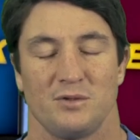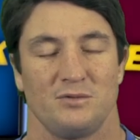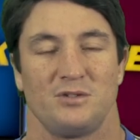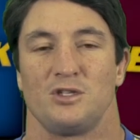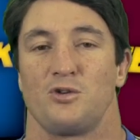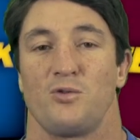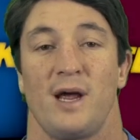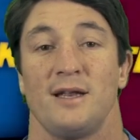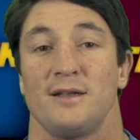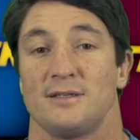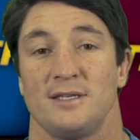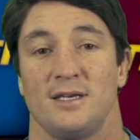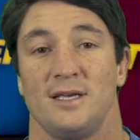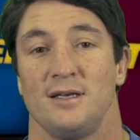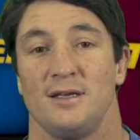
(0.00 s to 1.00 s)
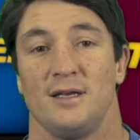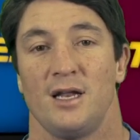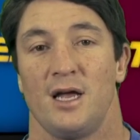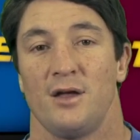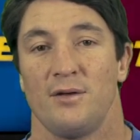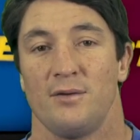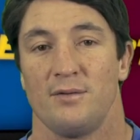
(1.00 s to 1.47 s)
just great to see, you
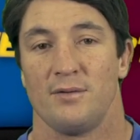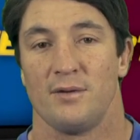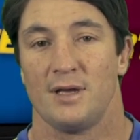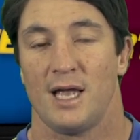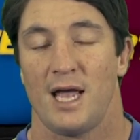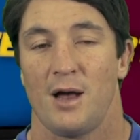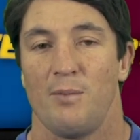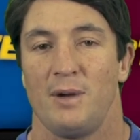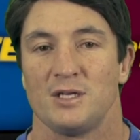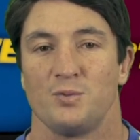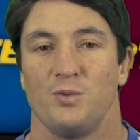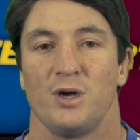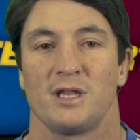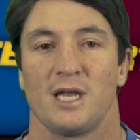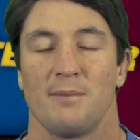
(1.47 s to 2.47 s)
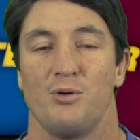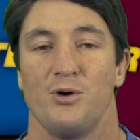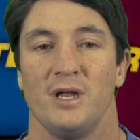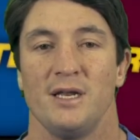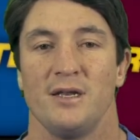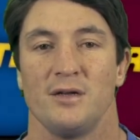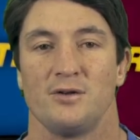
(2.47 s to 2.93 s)
know, how much work they'd put
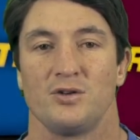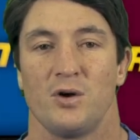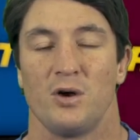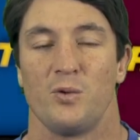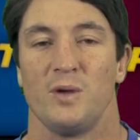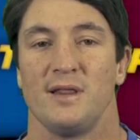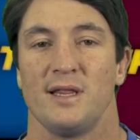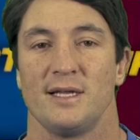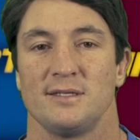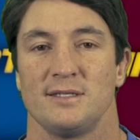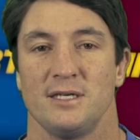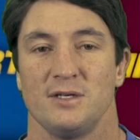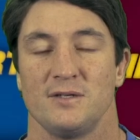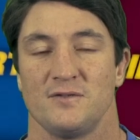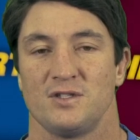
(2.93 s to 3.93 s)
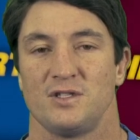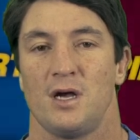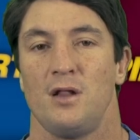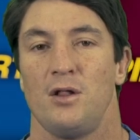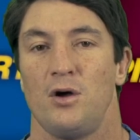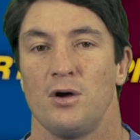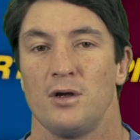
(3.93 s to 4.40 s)
into trying to win that series for
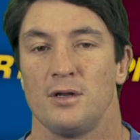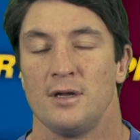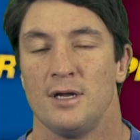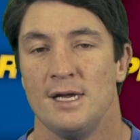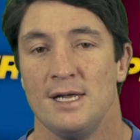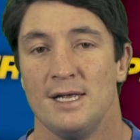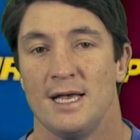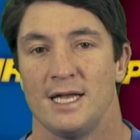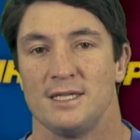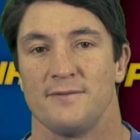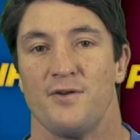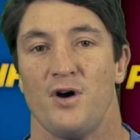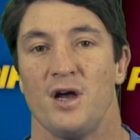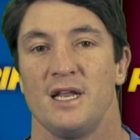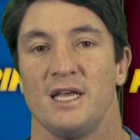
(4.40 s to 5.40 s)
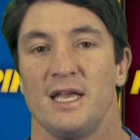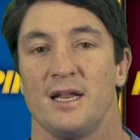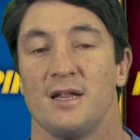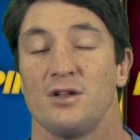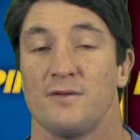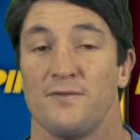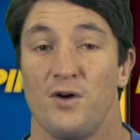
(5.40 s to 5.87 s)
so long and to finally get
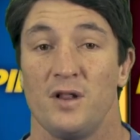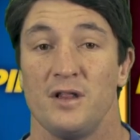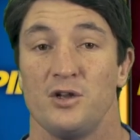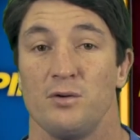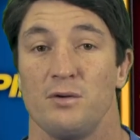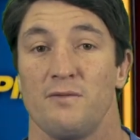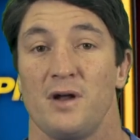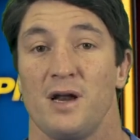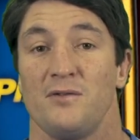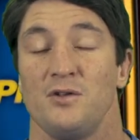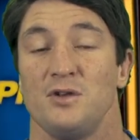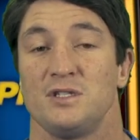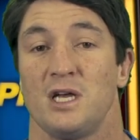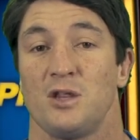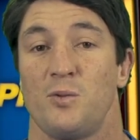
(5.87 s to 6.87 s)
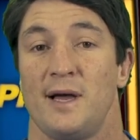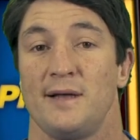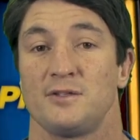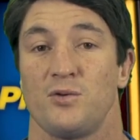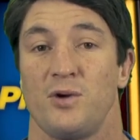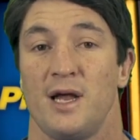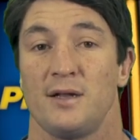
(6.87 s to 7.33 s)
it and to finally do it in front of a New South
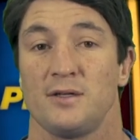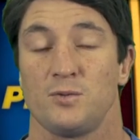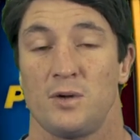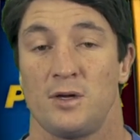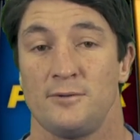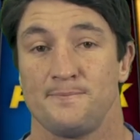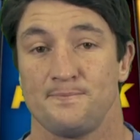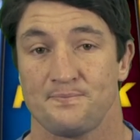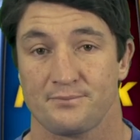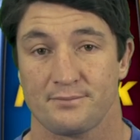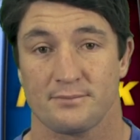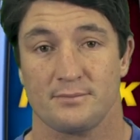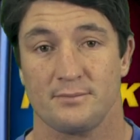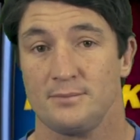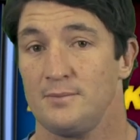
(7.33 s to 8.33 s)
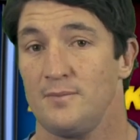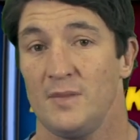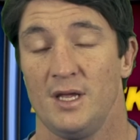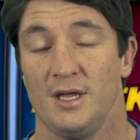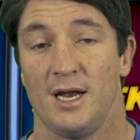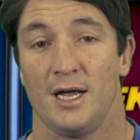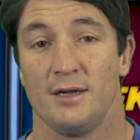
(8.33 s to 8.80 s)
Wales crowd as well.
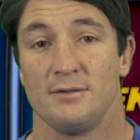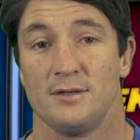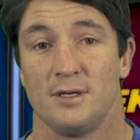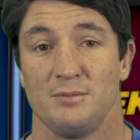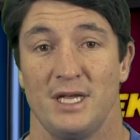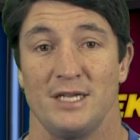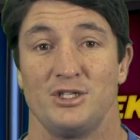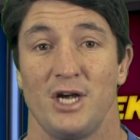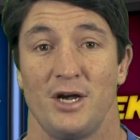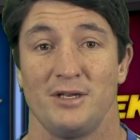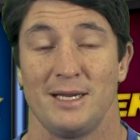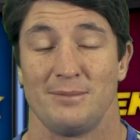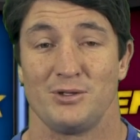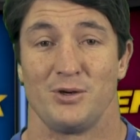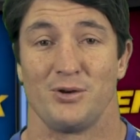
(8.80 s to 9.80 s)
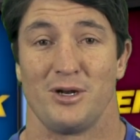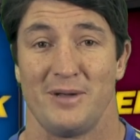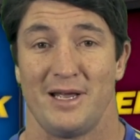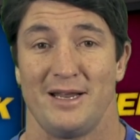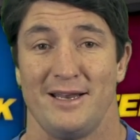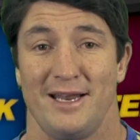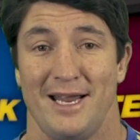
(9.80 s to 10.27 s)
You know, I'm getting choked up talking
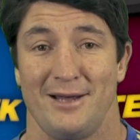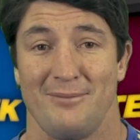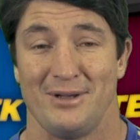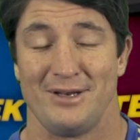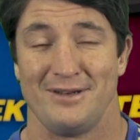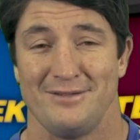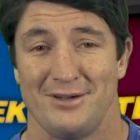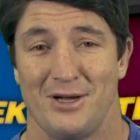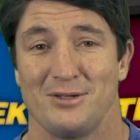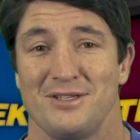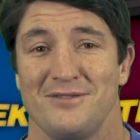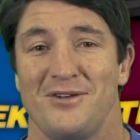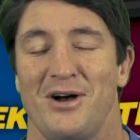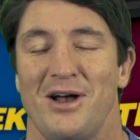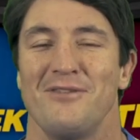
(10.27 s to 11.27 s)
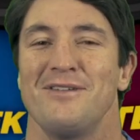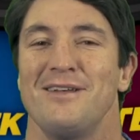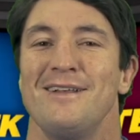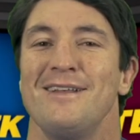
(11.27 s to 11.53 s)
about it now, but I'll survive.